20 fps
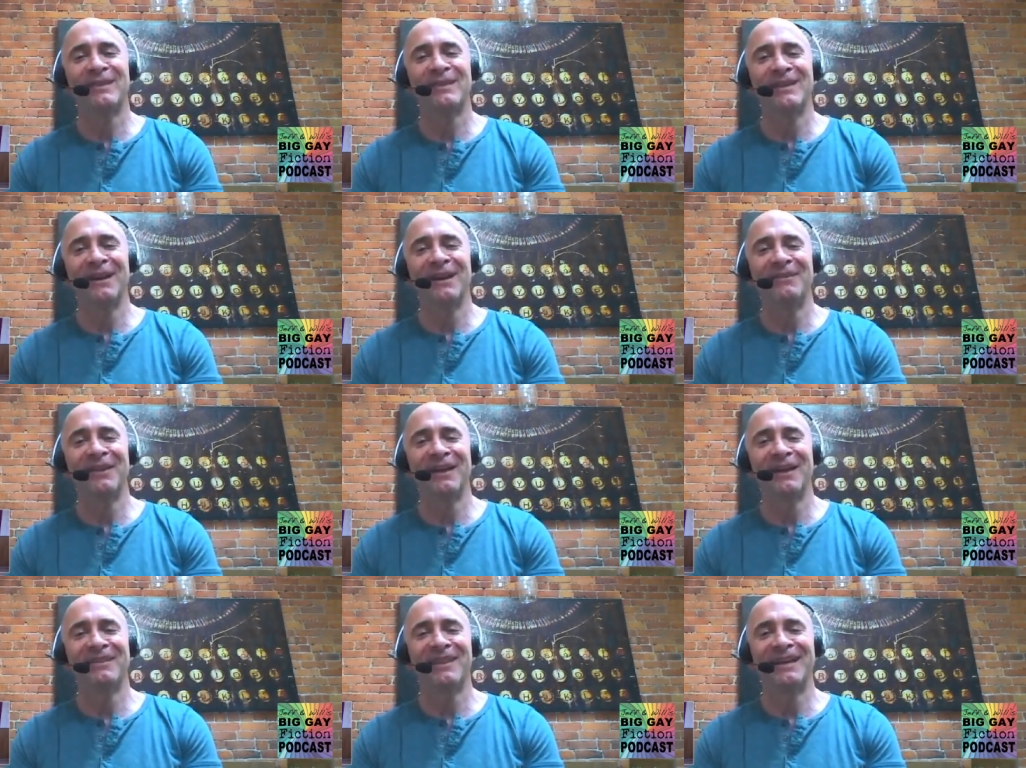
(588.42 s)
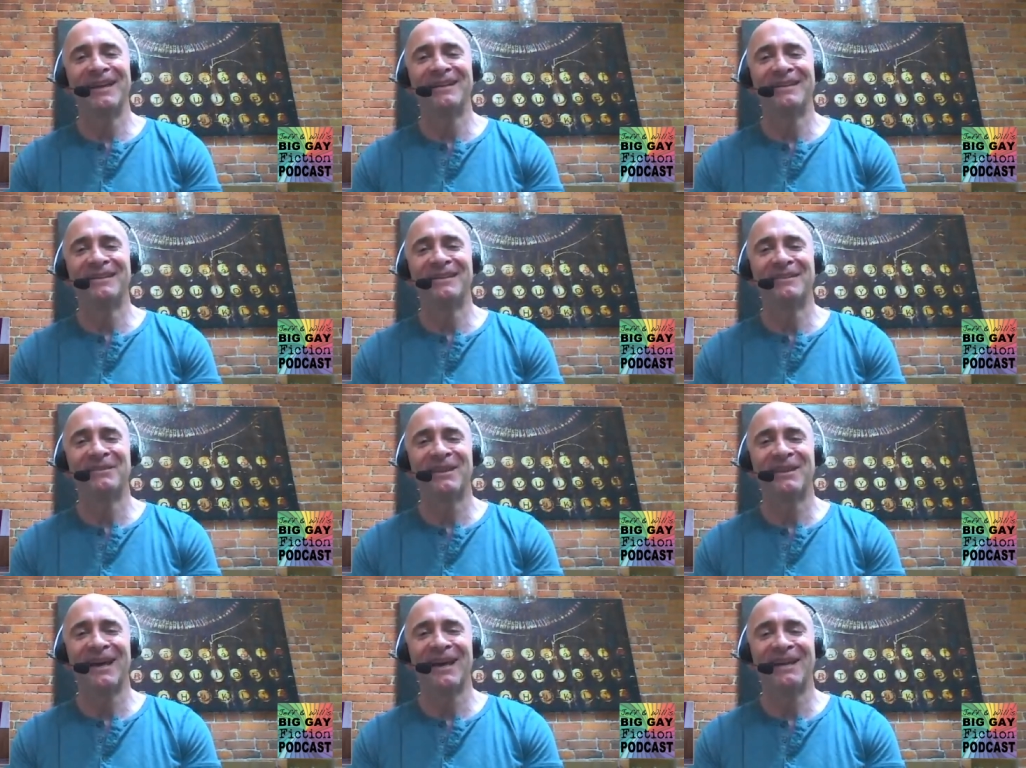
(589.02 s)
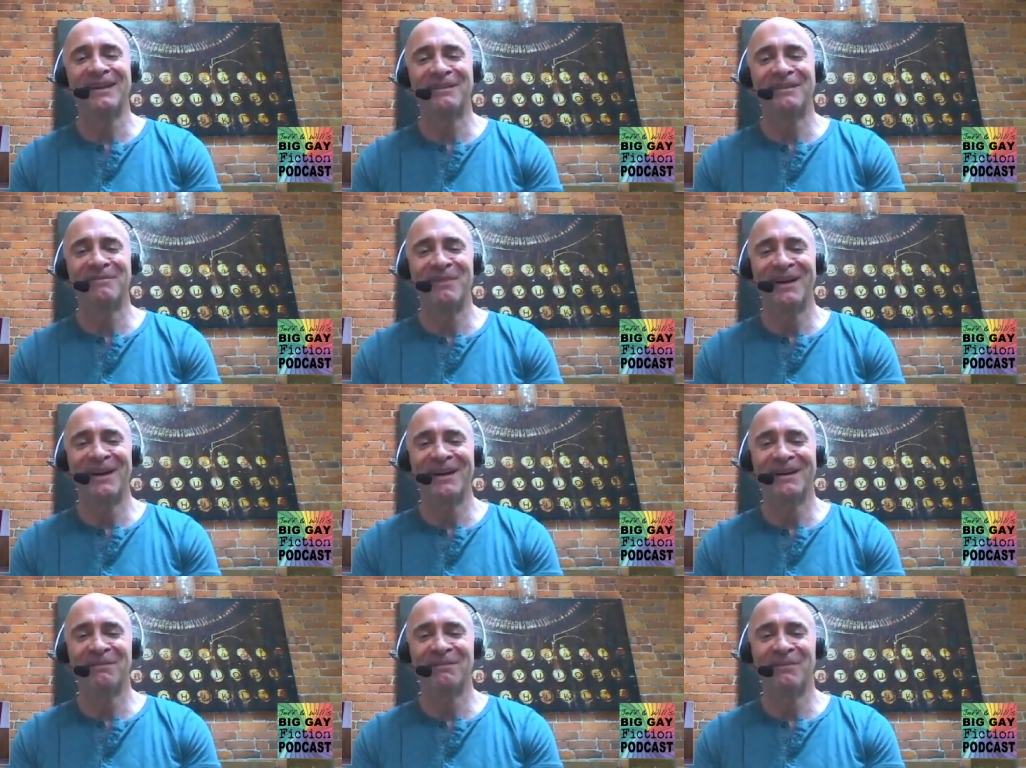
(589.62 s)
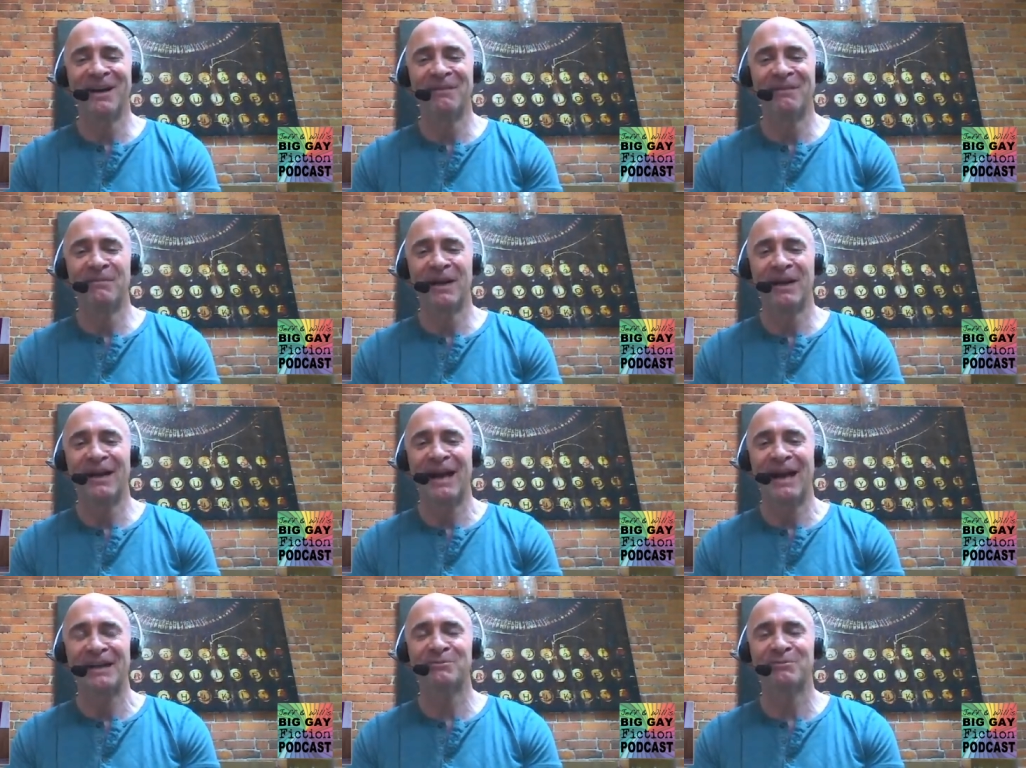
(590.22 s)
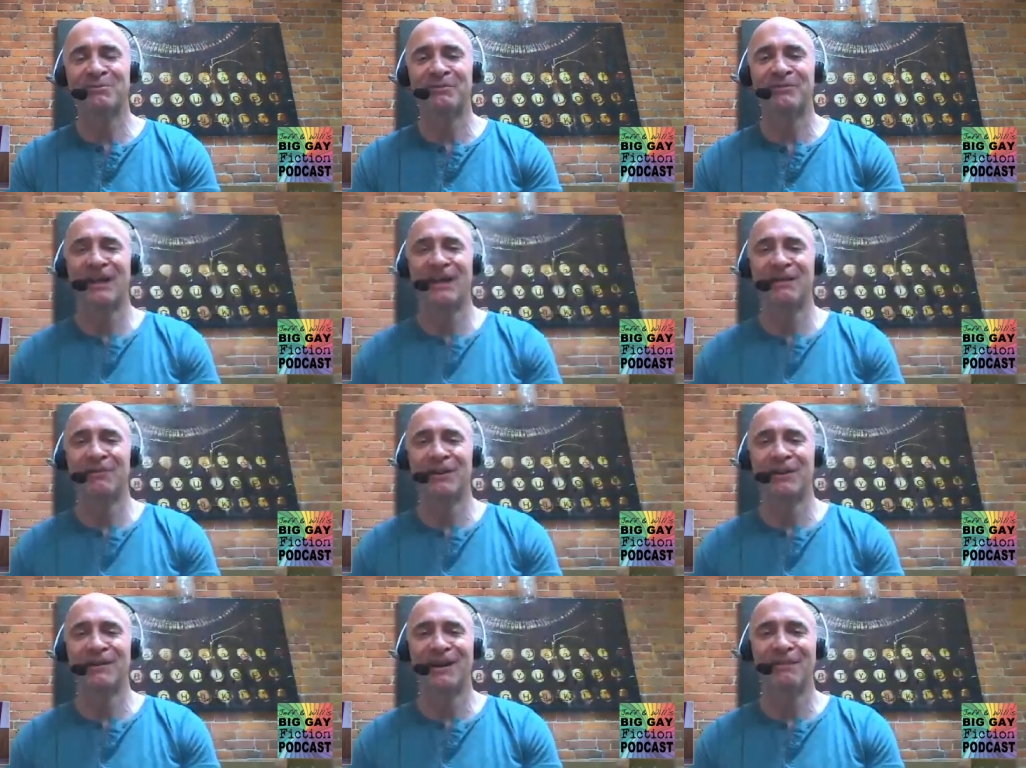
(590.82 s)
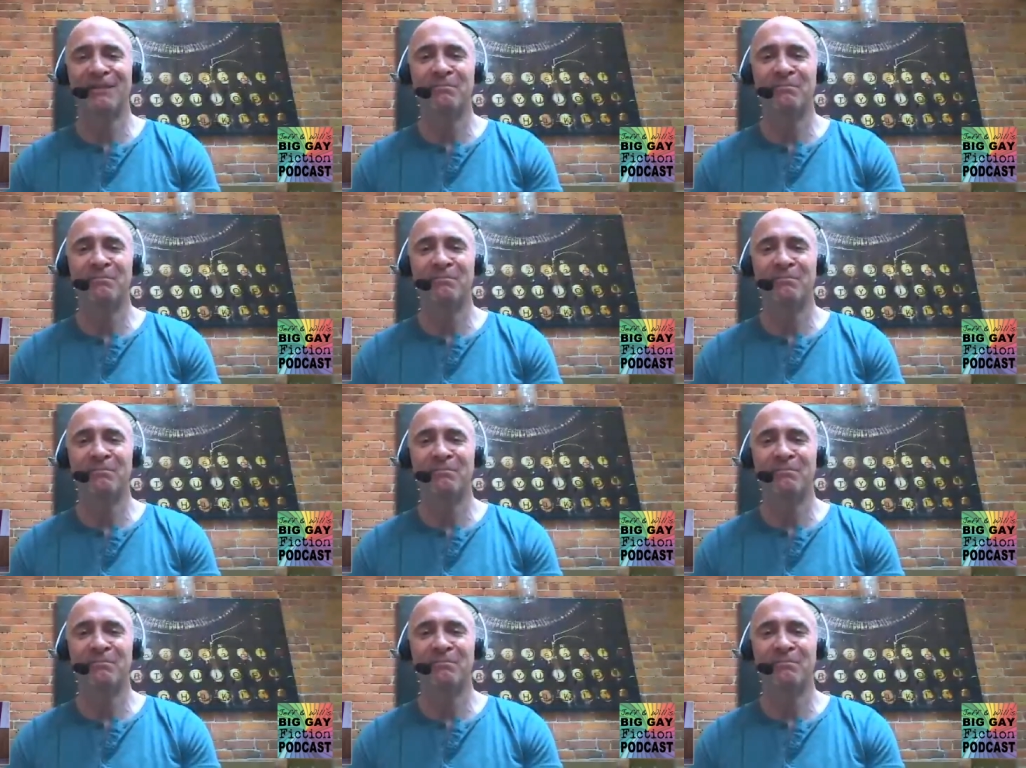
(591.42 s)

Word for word: you know, that is my actual favorite.